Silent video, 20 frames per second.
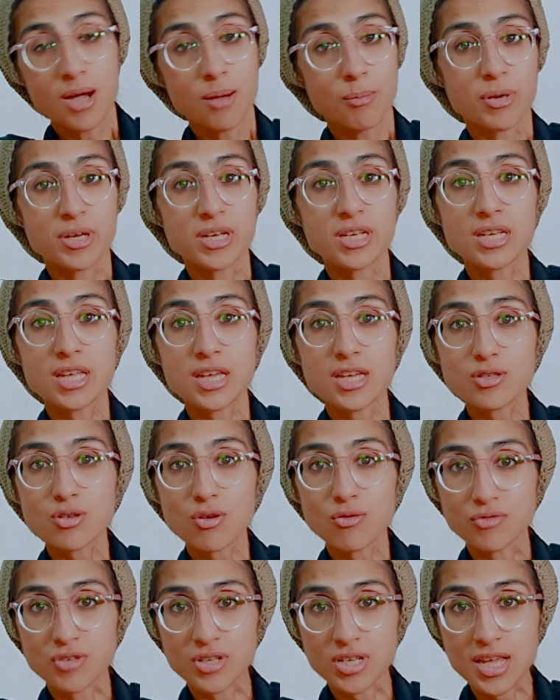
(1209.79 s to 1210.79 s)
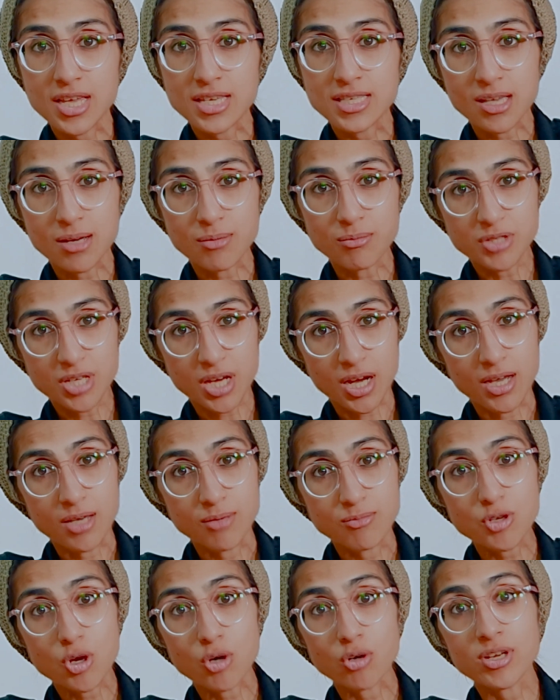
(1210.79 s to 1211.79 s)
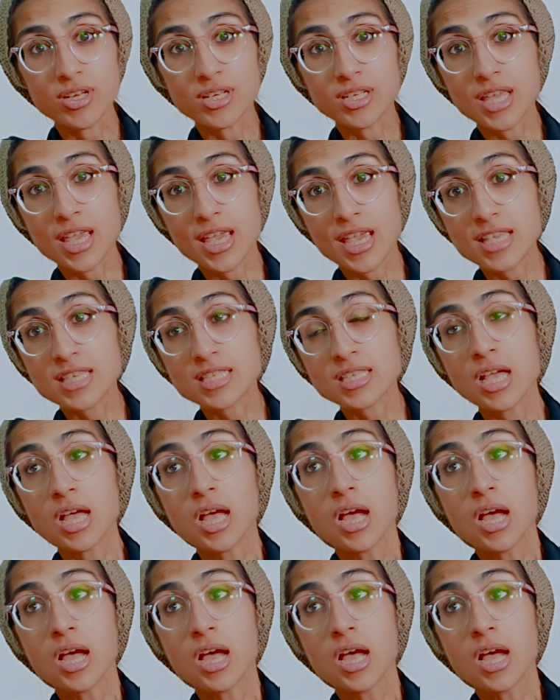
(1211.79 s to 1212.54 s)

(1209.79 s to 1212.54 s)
but in case of delay sometimes, or in case